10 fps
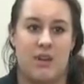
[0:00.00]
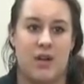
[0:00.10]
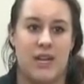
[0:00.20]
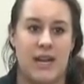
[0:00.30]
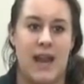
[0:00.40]

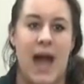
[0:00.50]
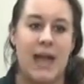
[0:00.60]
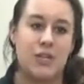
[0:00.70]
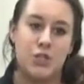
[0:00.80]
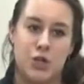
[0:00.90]

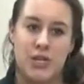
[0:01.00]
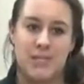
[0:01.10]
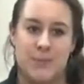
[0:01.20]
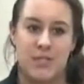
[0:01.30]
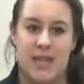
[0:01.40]
thirty-nine
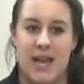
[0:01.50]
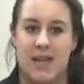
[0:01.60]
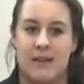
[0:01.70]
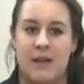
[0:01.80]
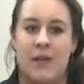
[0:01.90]
degrees per
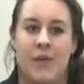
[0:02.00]
second,